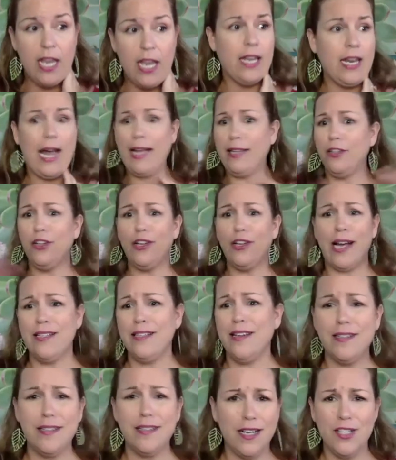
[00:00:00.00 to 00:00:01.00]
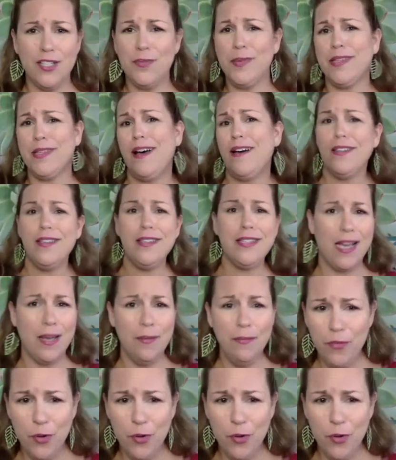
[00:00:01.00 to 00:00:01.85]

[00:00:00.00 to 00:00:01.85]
And look, I talk to husbands all the time.